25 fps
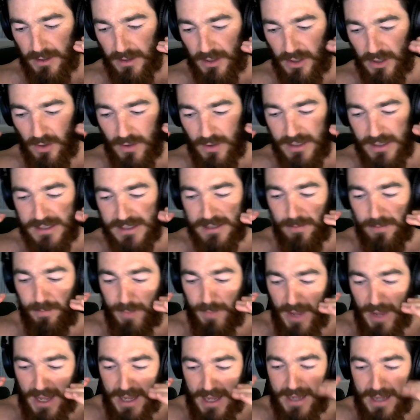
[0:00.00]
going to
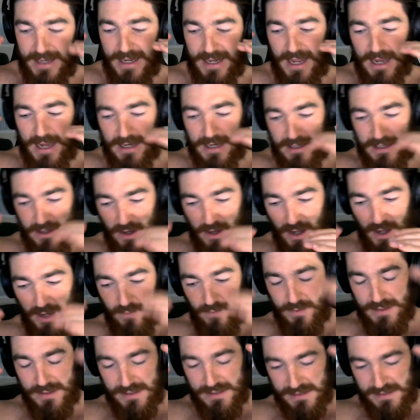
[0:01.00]
bed at
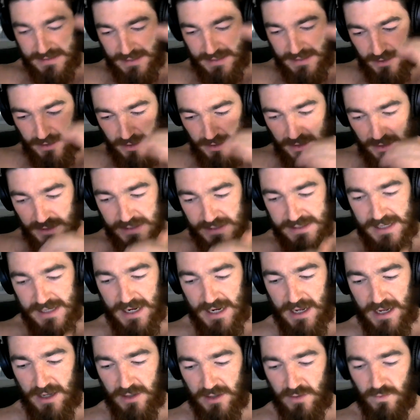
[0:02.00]
night when the sun goes
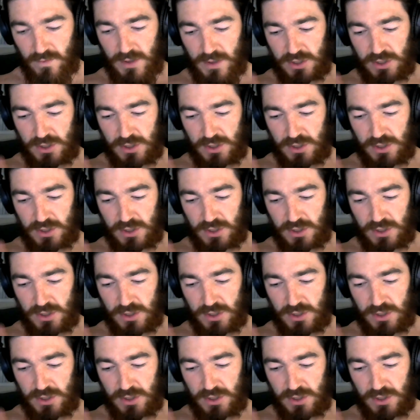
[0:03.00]
down,